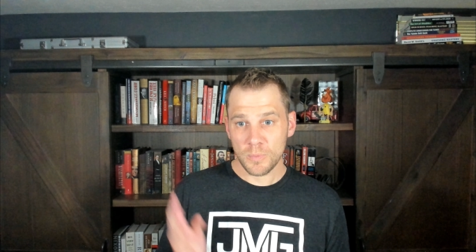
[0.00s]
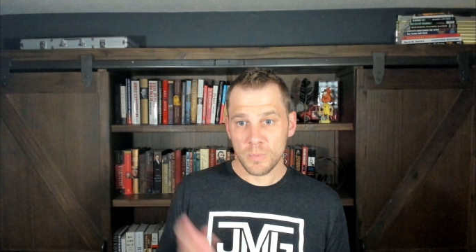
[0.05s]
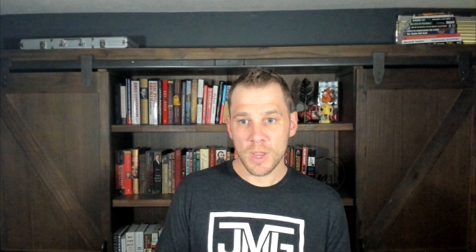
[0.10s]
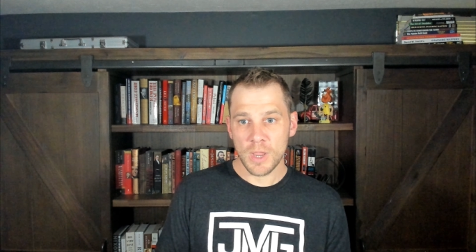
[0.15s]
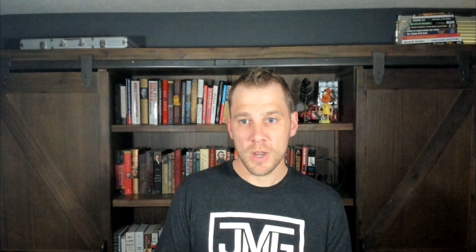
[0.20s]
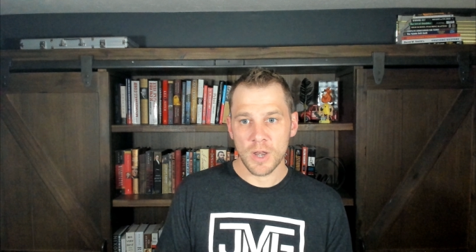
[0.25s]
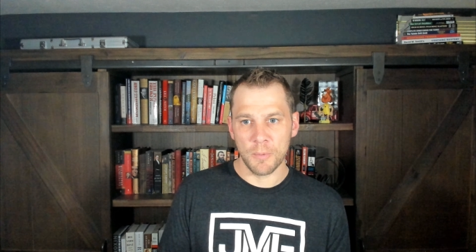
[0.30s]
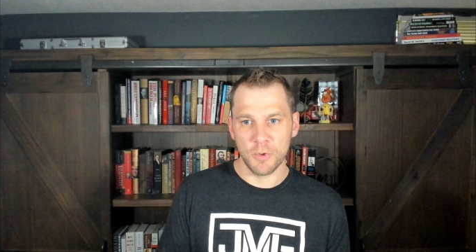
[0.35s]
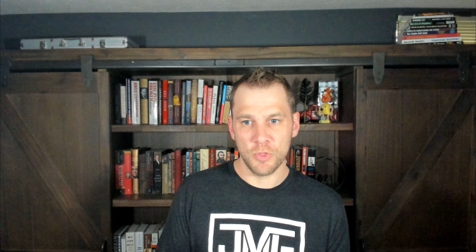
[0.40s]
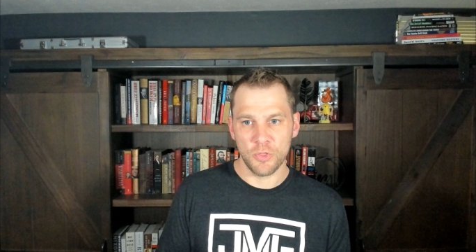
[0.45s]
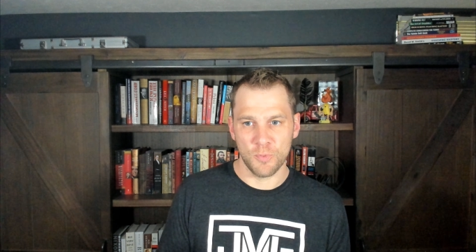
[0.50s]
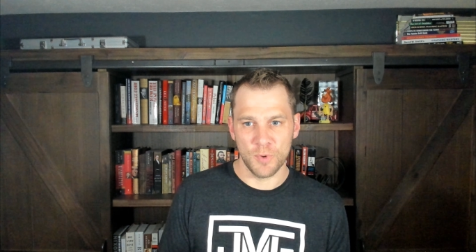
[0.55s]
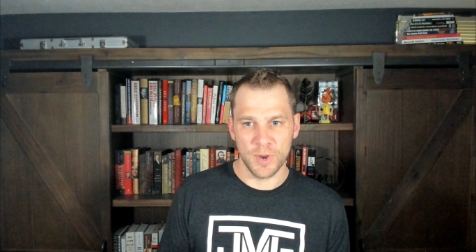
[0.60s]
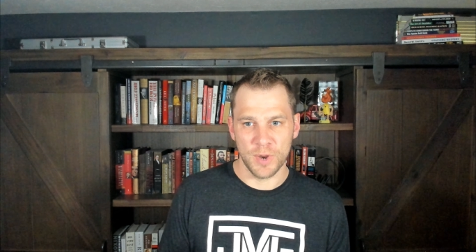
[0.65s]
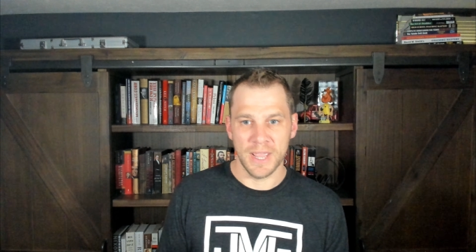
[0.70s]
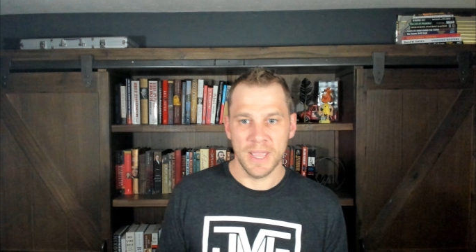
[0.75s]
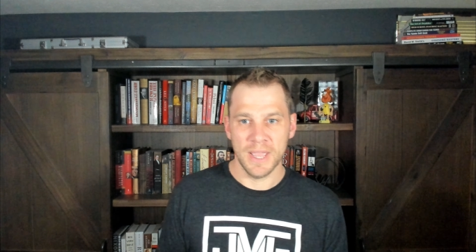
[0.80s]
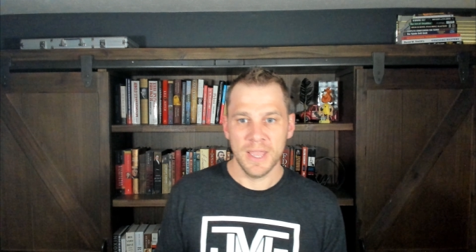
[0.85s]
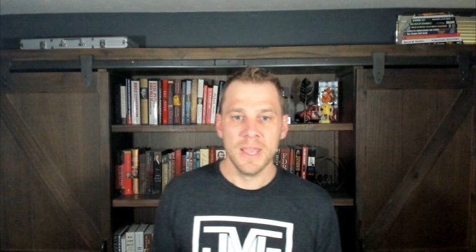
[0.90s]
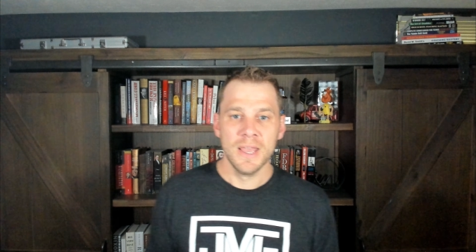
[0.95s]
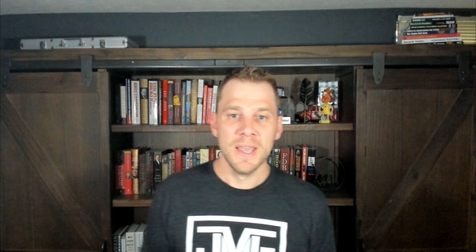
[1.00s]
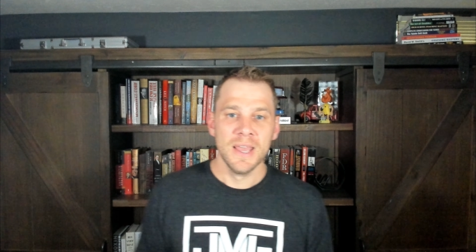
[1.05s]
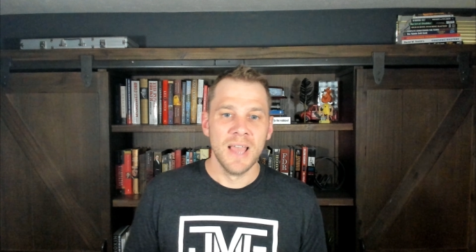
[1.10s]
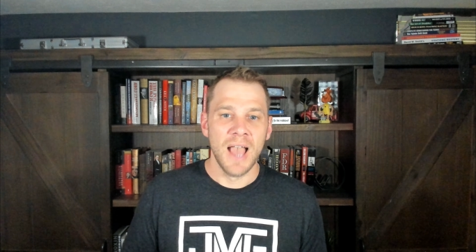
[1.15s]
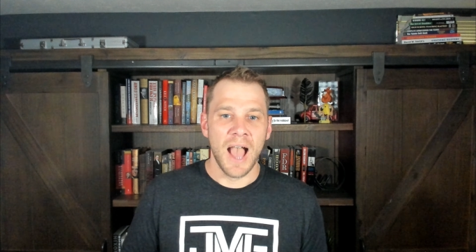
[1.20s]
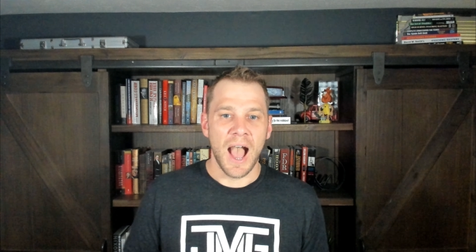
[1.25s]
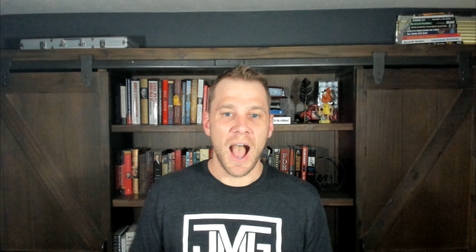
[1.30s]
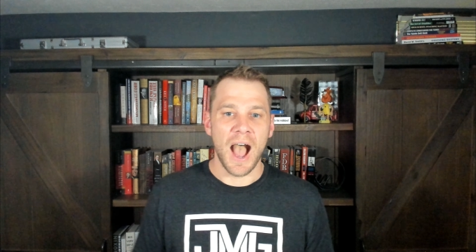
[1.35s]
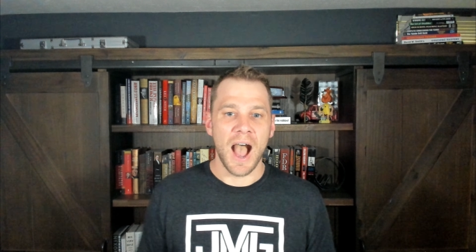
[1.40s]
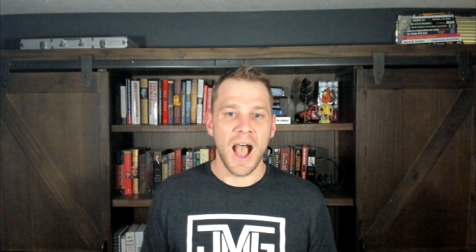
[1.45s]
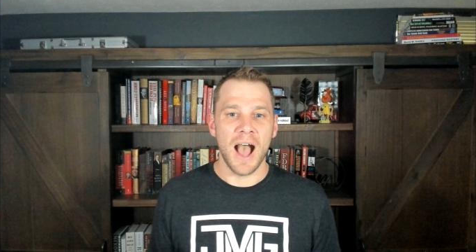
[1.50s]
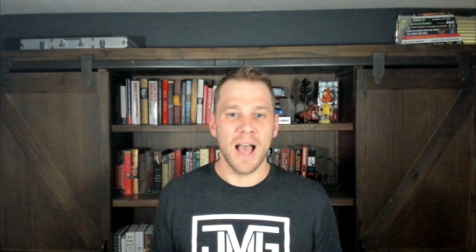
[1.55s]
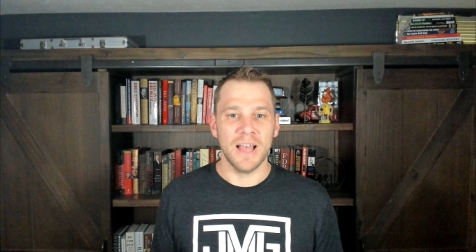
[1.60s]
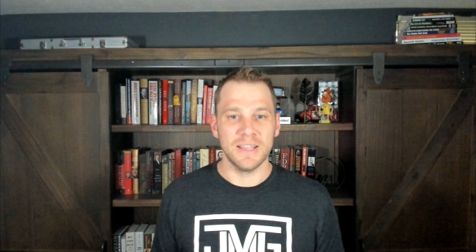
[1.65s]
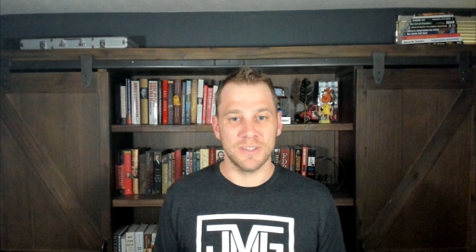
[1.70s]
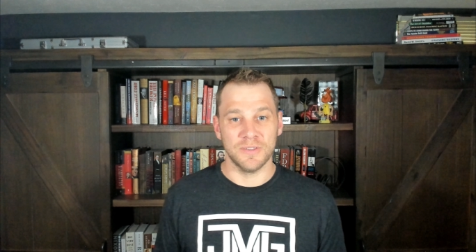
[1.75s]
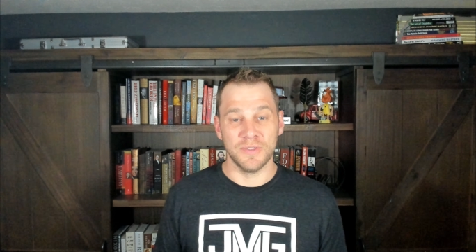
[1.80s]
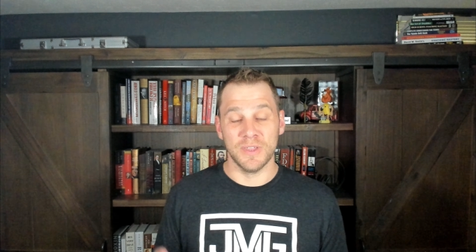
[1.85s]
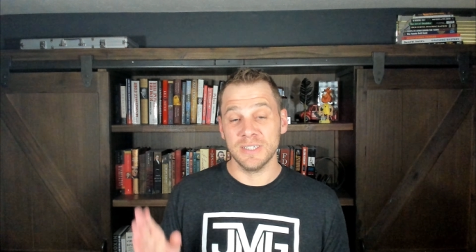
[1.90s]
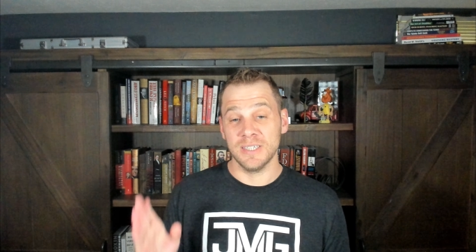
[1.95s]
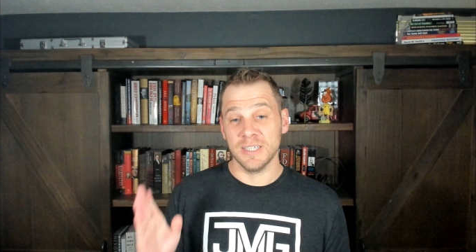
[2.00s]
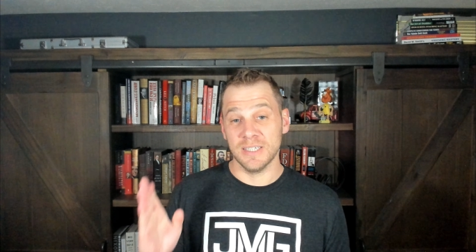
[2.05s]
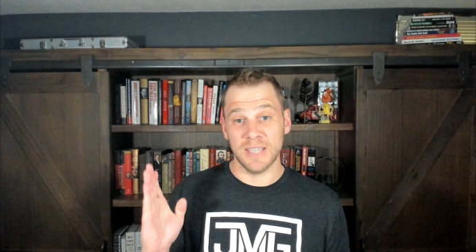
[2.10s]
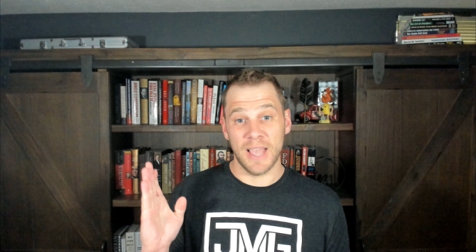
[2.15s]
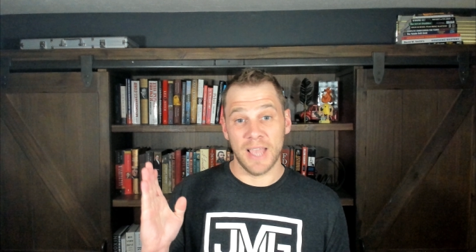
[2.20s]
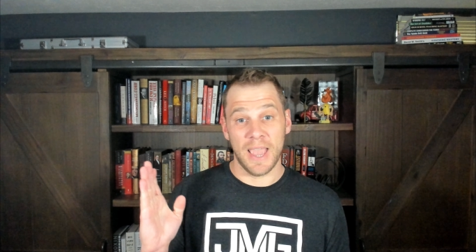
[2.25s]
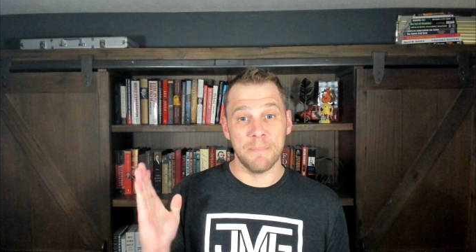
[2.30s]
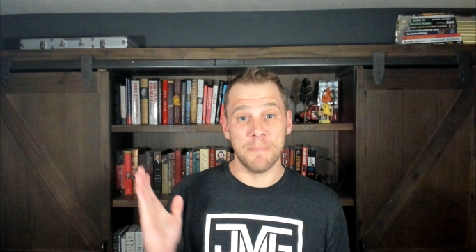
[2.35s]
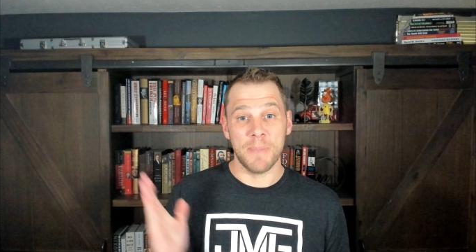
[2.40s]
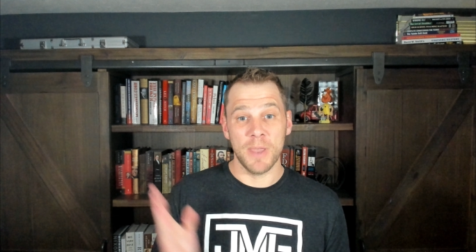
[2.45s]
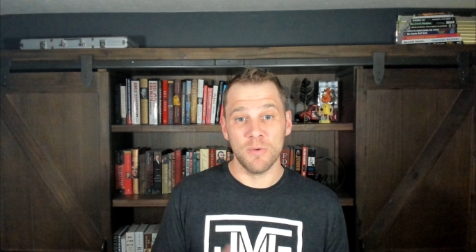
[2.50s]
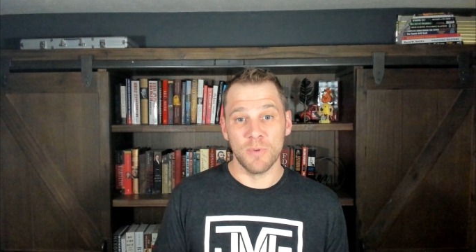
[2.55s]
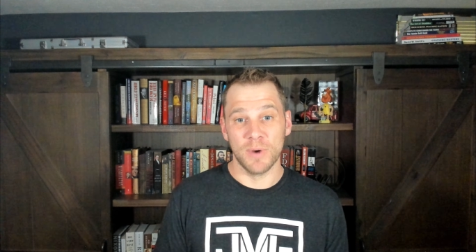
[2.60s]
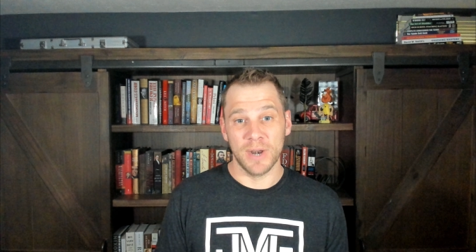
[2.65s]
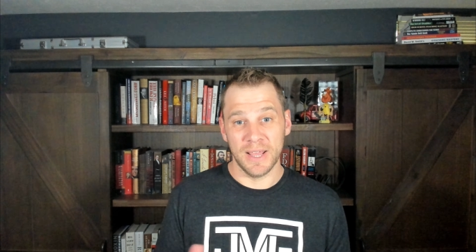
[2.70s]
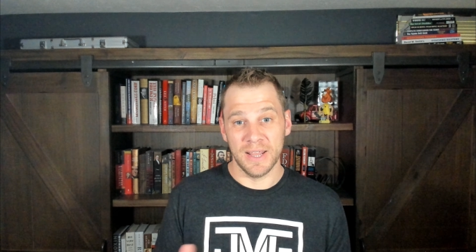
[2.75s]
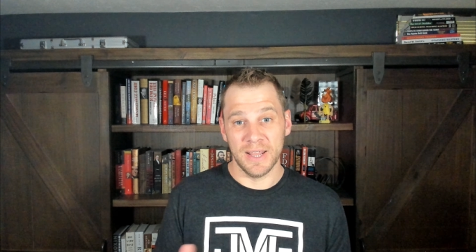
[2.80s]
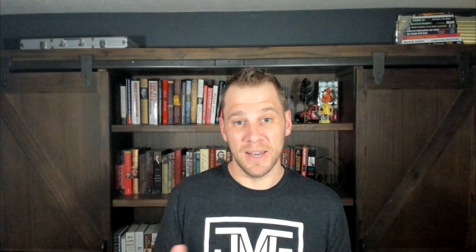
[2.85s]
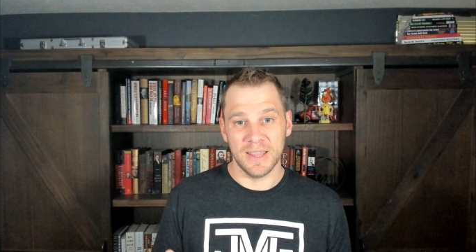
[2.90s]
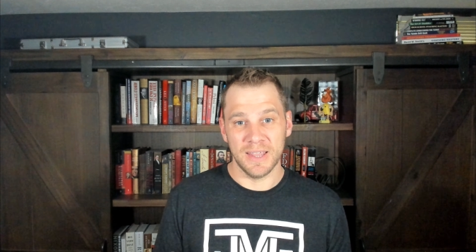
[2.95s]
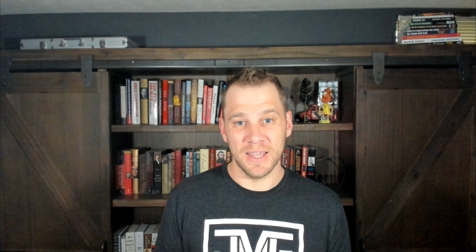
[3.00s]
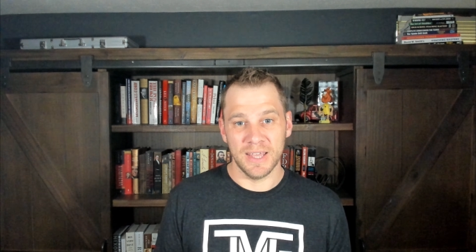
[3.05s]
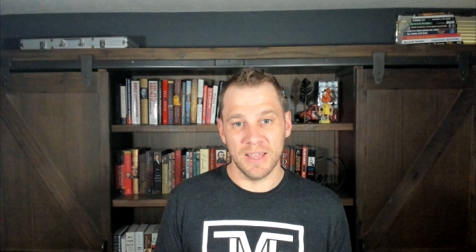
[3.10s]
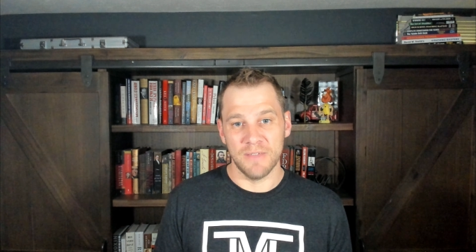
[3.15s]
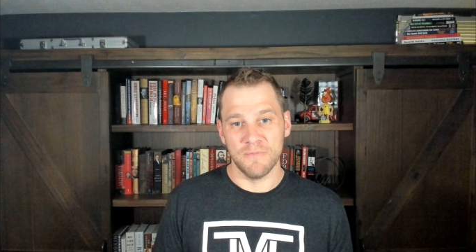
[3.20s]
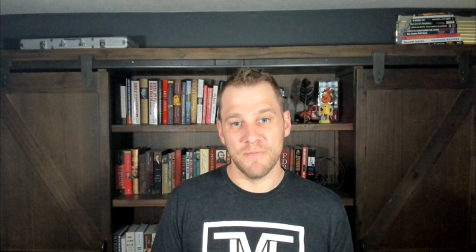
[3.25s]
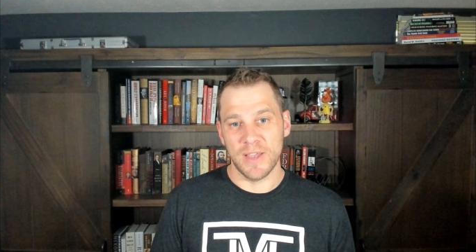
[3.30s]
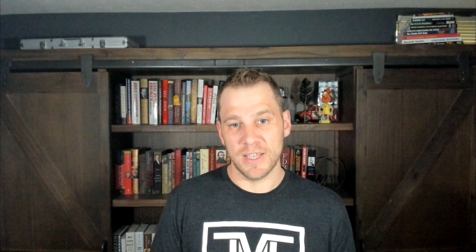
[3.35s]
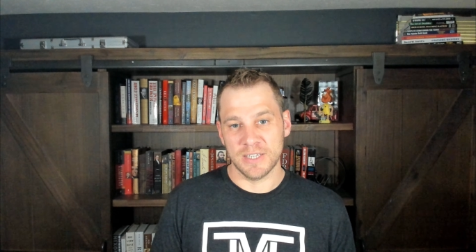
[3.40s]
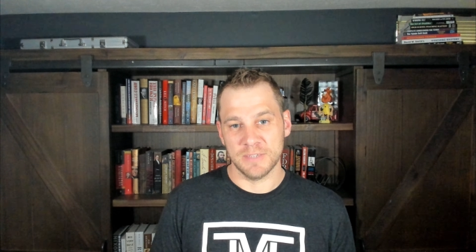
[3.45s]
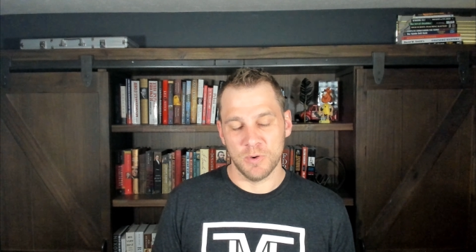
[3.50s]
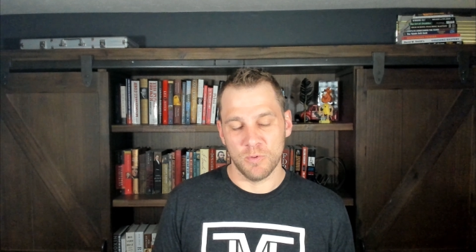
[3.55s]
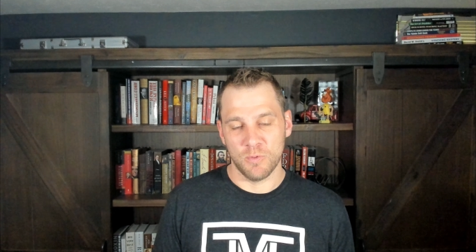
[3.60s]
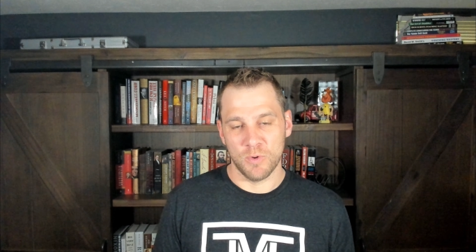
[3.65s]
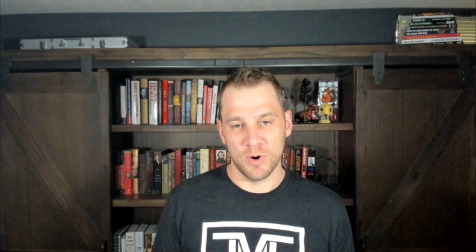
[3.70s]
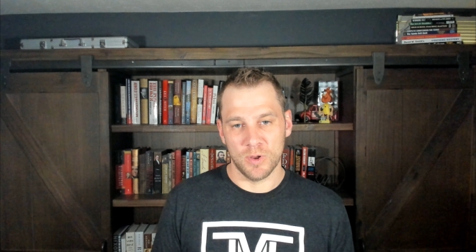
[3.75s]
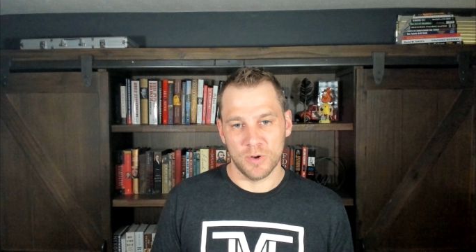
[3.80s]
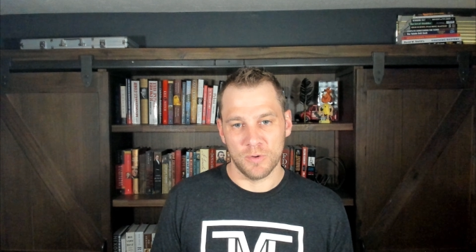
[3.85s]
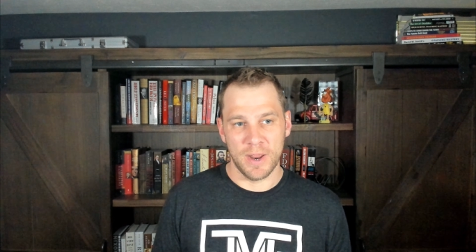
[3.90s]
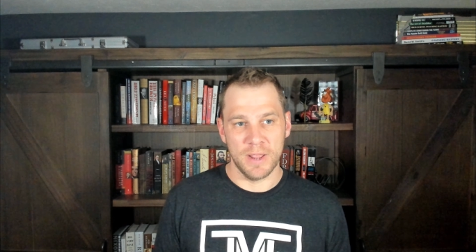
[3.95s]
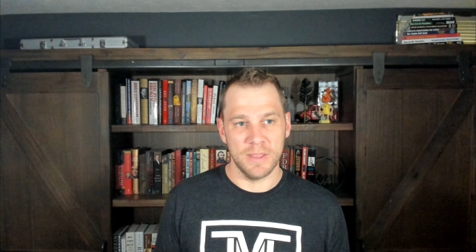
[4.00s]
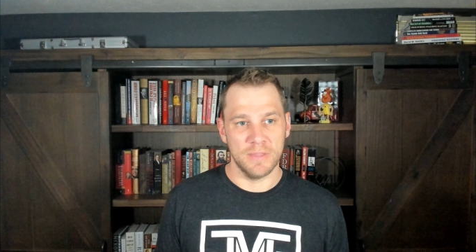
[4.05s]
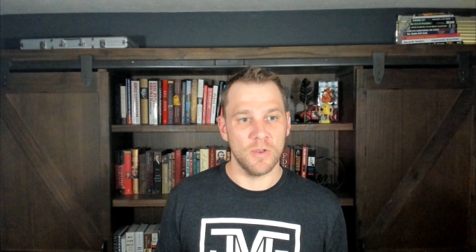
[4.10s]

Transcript: Number 3, so this is a big one in the investment world, right?